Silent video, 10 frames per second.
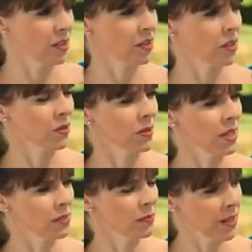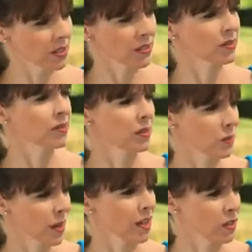So it's better to
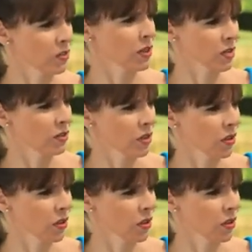spay and neuter your